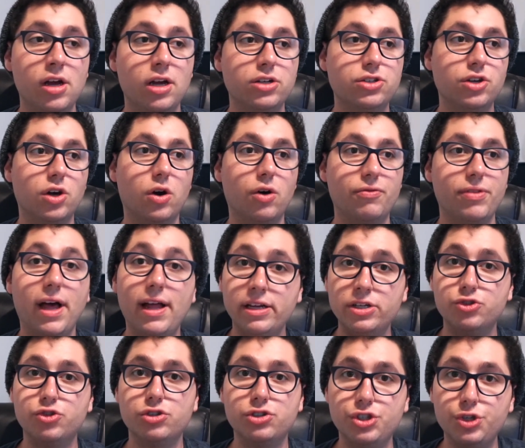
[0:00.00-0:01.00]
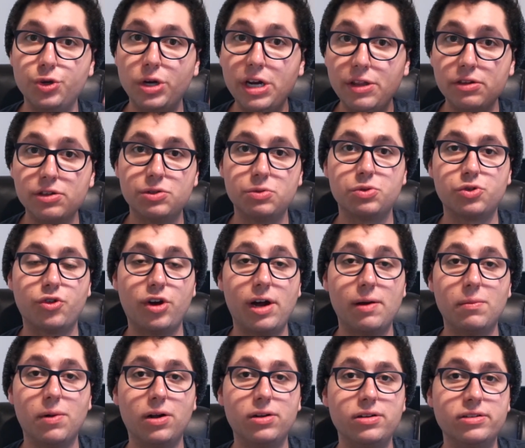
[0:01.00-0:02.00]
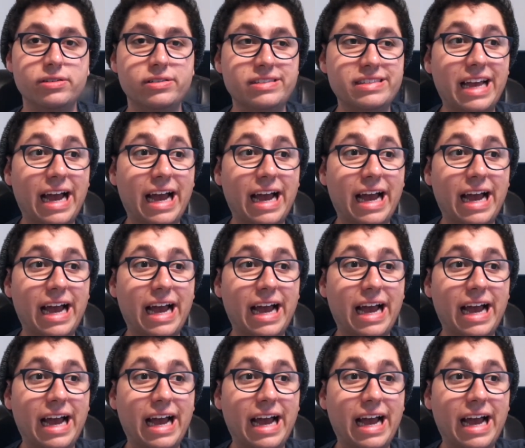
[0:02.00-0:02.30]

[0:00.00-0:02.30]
So if that interests you, hit the subscribe button.